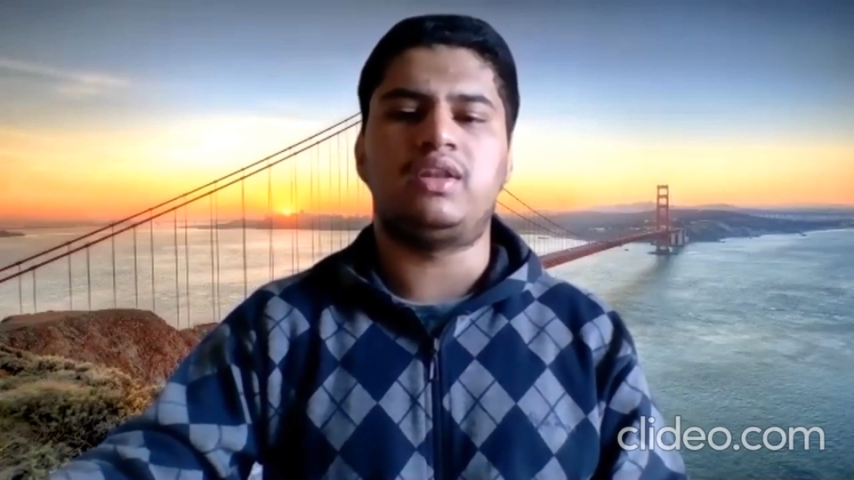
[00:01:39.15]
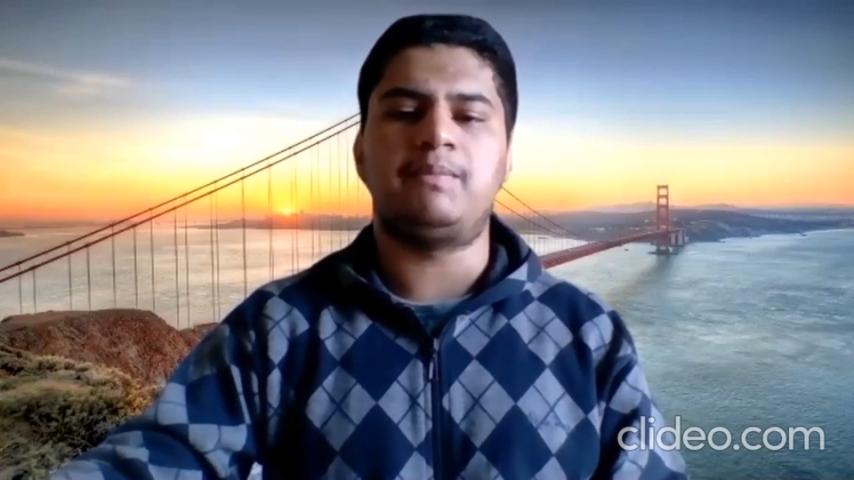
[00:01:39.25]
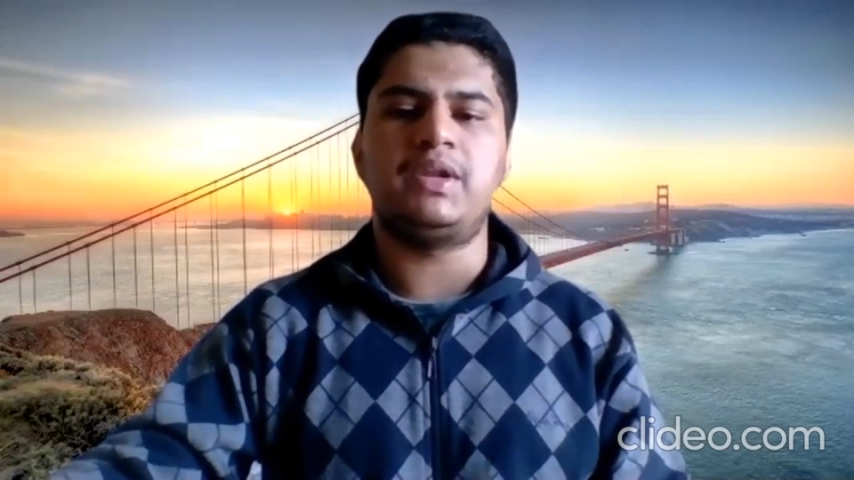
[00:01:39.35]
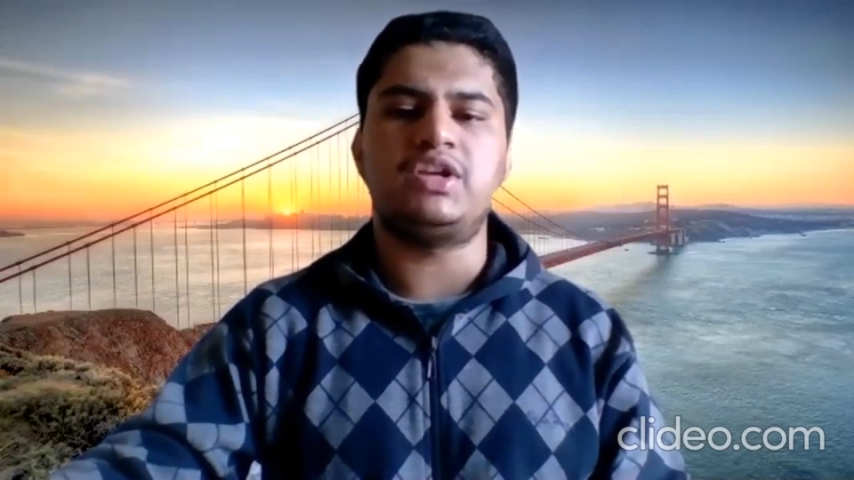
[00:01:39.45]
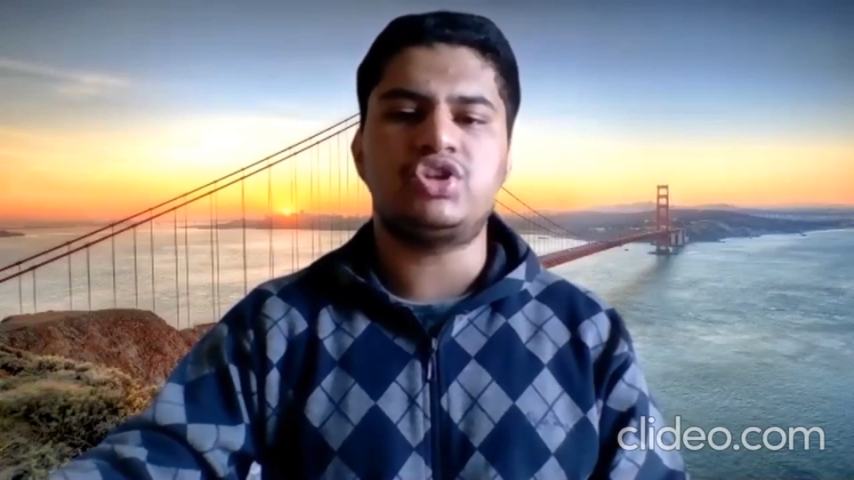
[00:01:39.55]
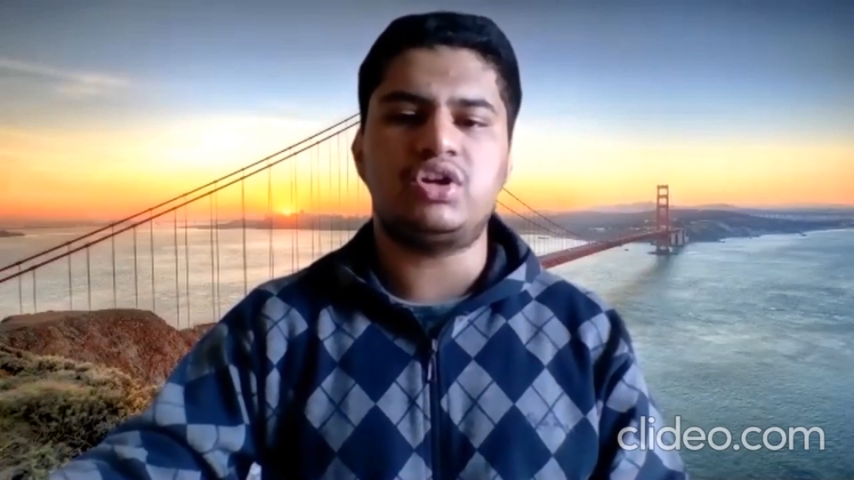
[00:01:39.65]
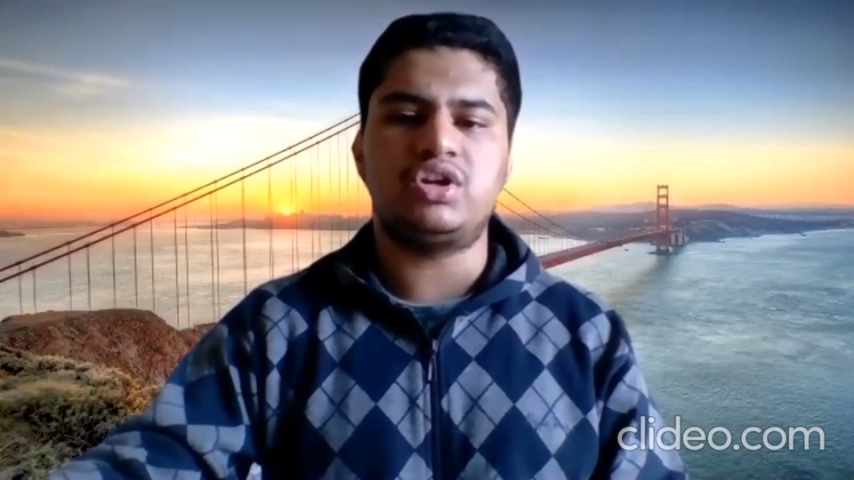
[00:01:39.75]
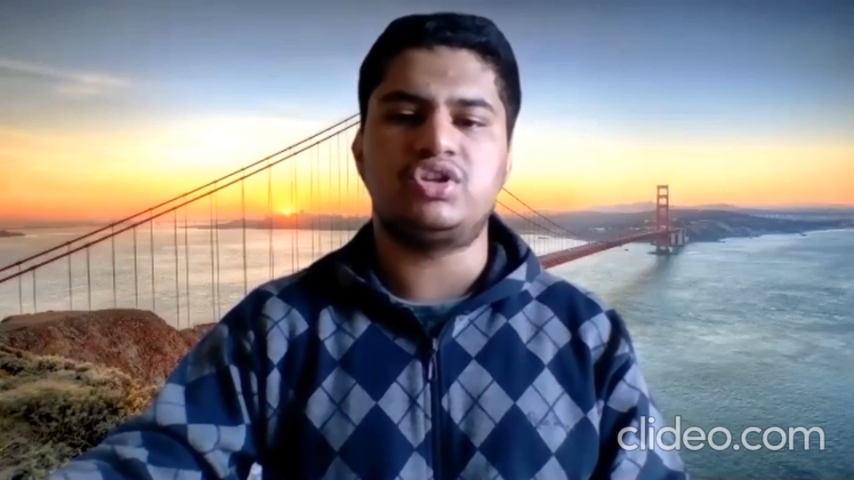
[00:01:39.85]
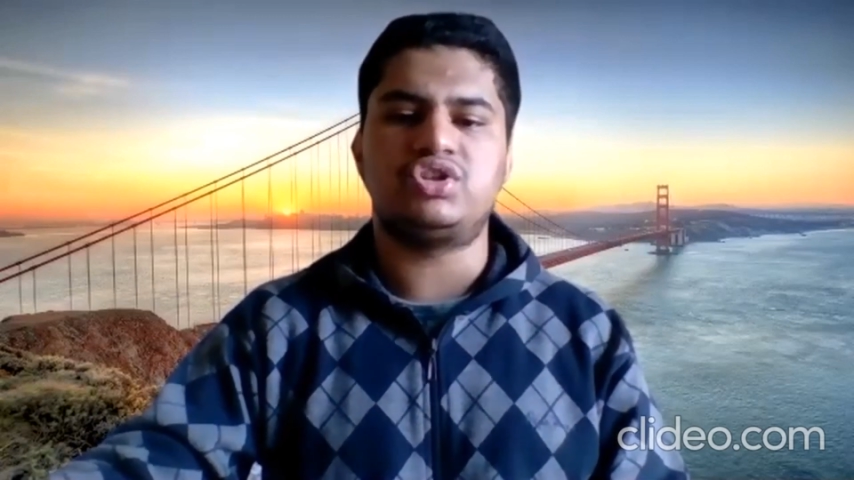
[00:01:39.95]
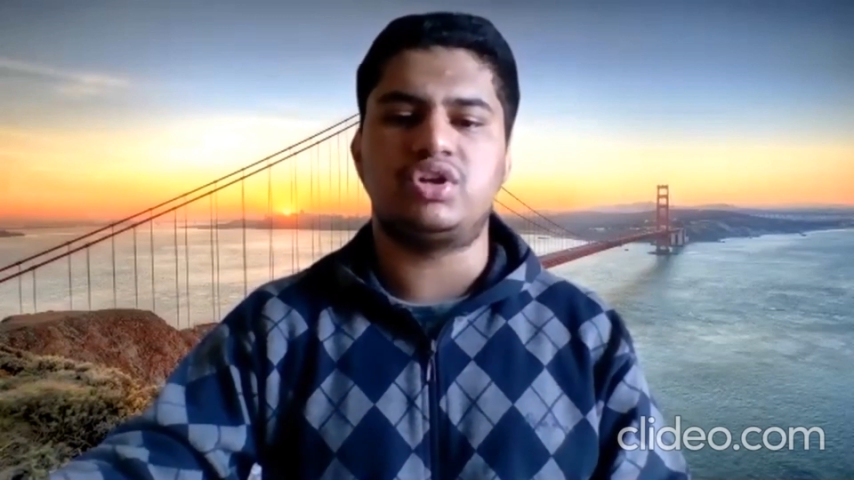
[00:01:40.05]
depletion
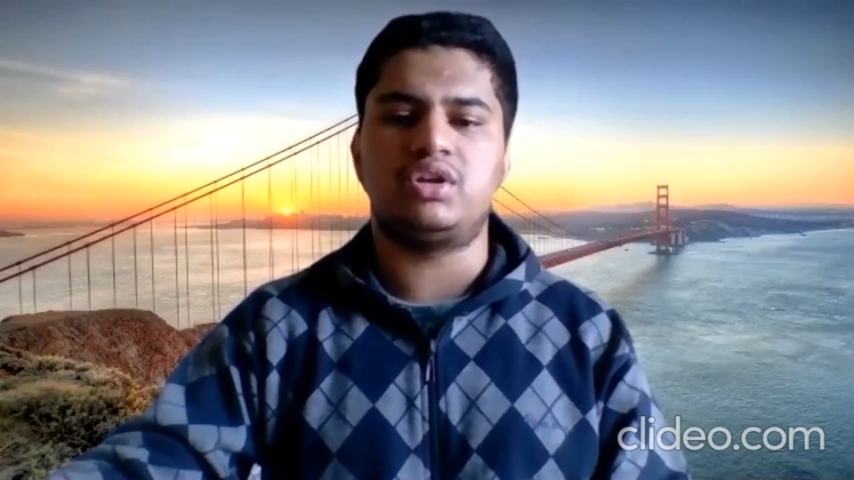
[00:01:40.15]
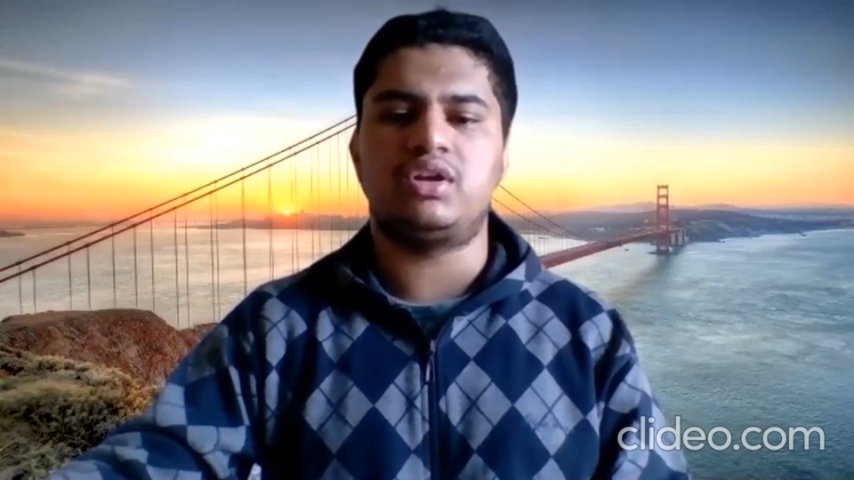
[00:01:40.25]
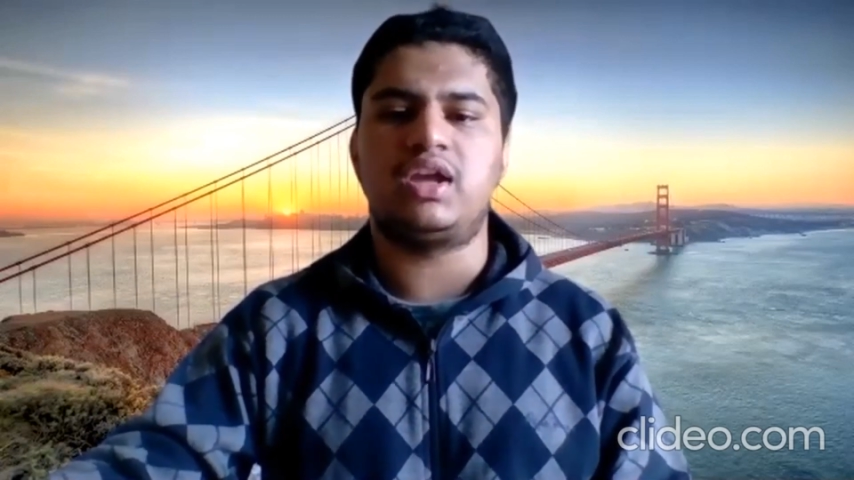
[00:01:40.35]
region